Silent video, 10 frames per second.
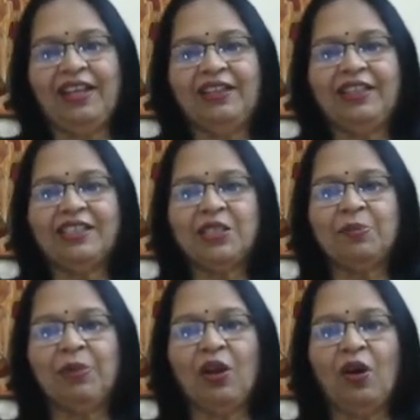This is
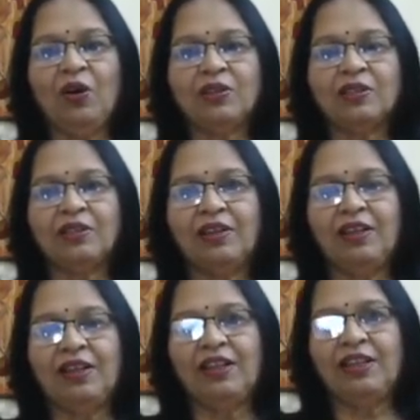because
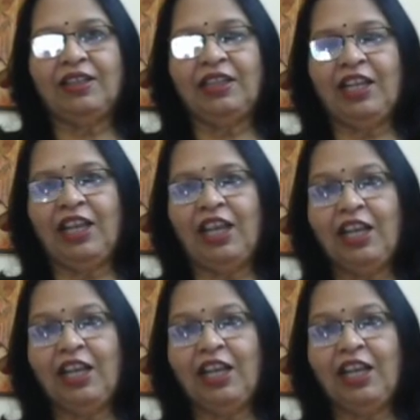the